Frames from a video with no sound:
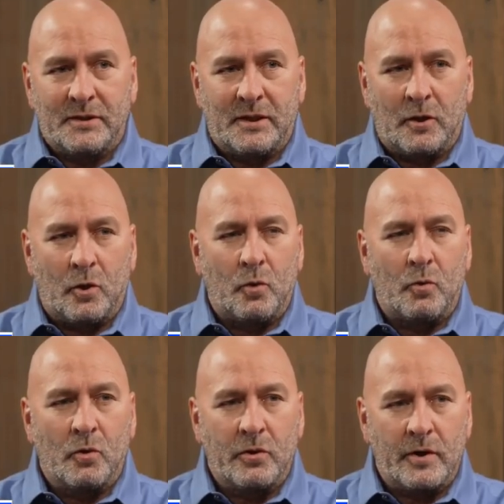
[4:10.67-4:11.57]
and
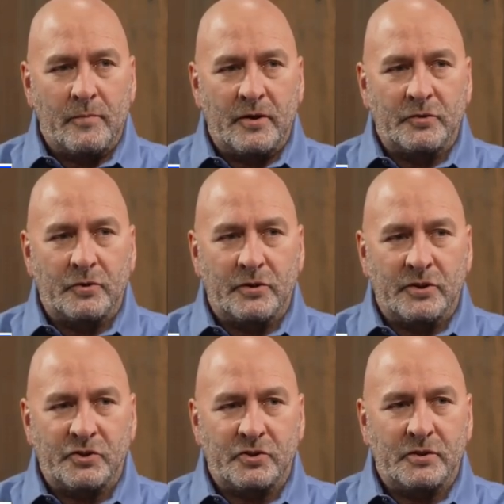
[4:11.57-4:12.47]
lure them into
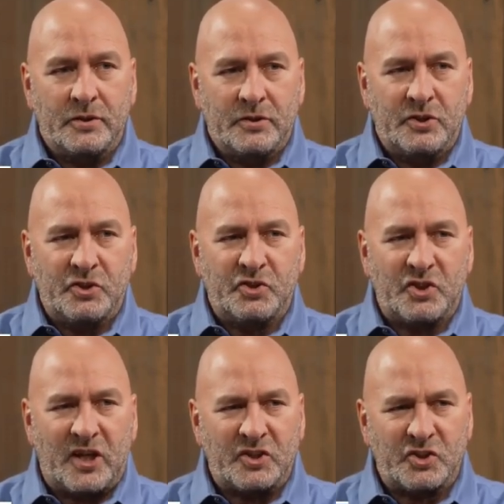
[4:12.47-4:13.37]
this
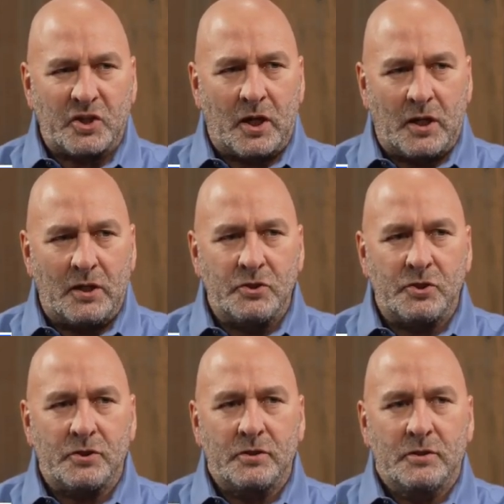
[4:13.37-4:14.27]
set
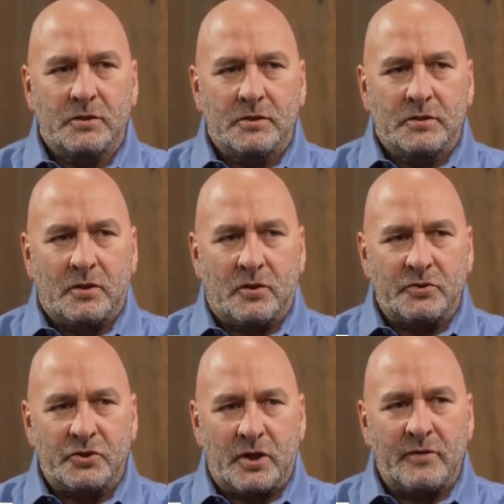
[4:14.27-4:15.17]
stage on
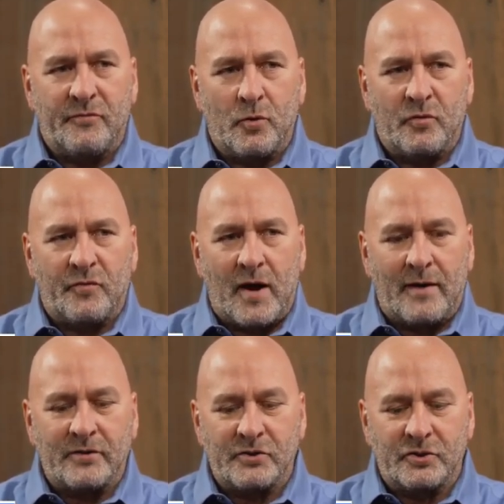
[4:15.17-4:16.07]
J4,
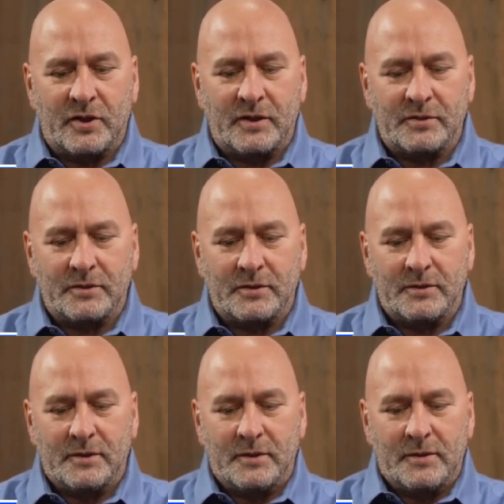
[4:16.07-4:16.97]
5, and 6.
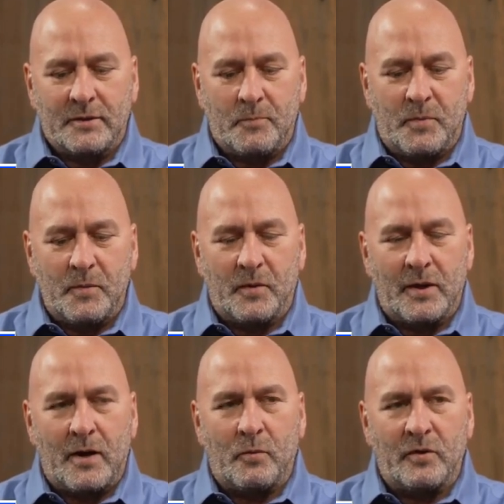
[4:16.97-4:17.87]
The people
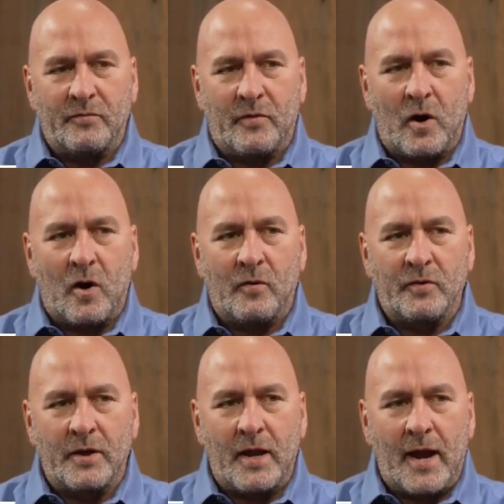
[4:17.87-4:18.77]
that were involved
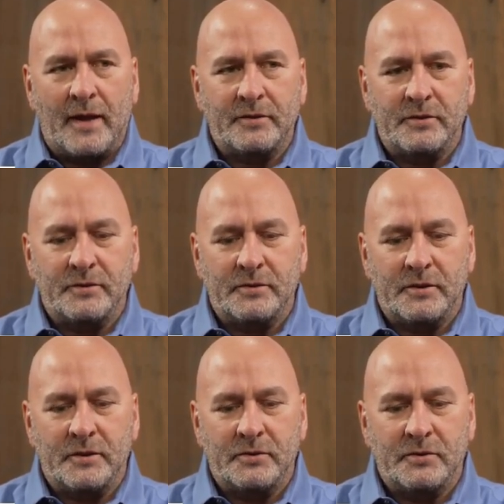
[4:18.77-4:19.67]
in that
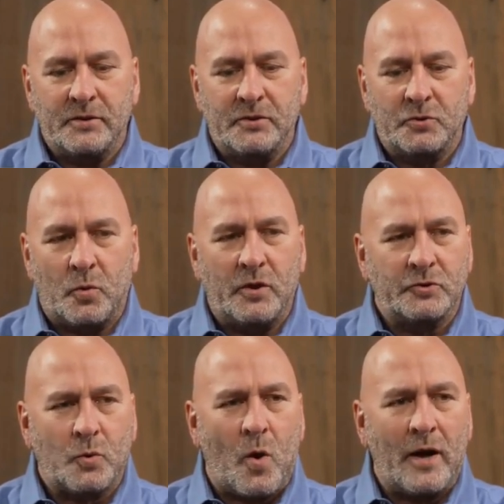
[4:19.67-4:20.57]
is
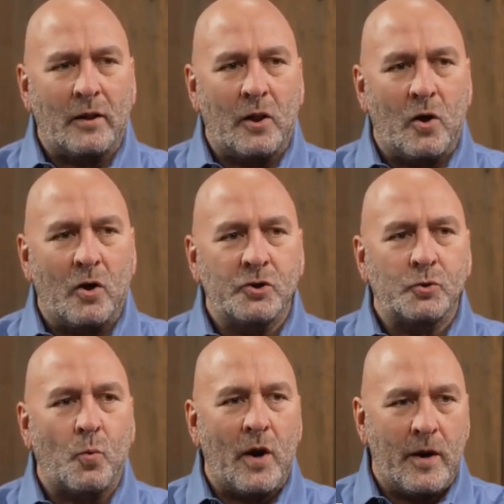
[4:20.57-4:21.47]
quite a large
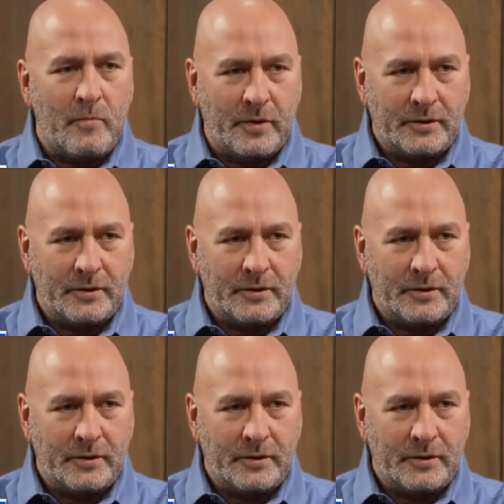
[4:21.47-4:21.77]
web.